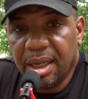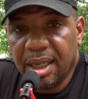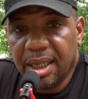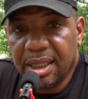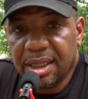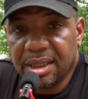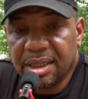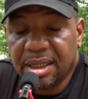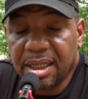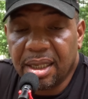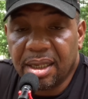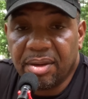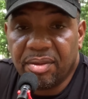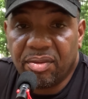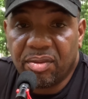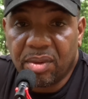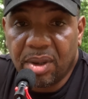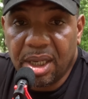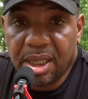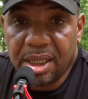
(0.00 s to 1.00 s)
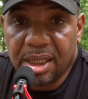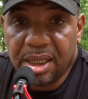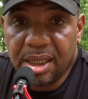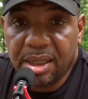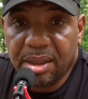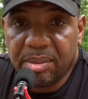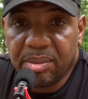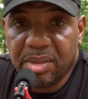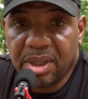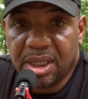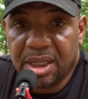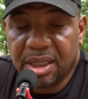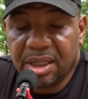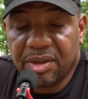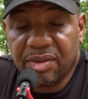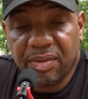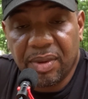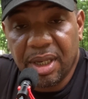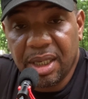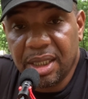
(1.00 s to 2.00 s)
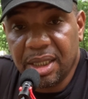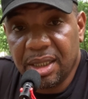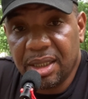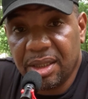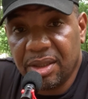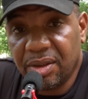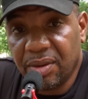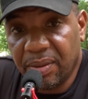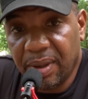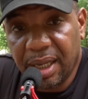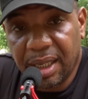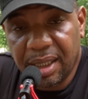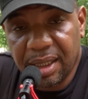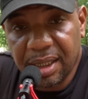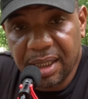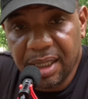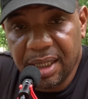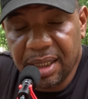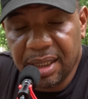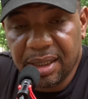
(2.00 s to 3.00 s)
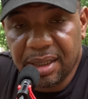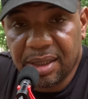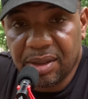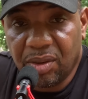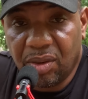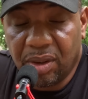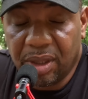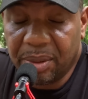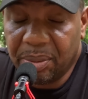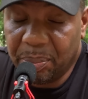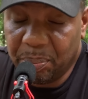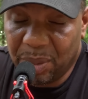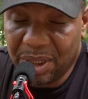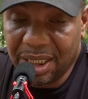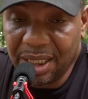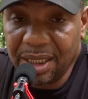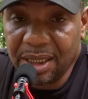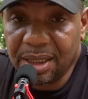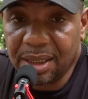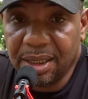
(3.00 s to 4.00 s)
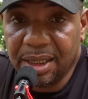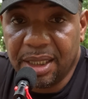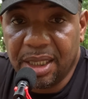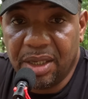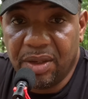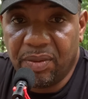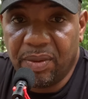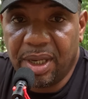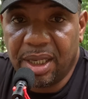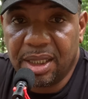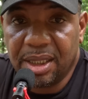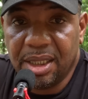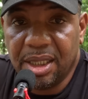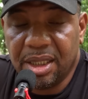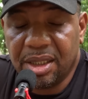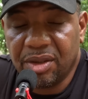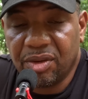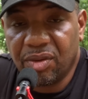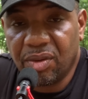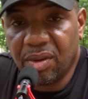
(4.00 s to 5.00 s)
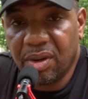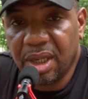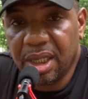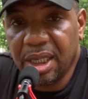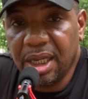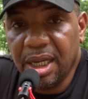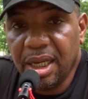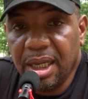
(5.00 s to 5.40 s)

instead of running, because running directly hits or potentially can directly hit the groin,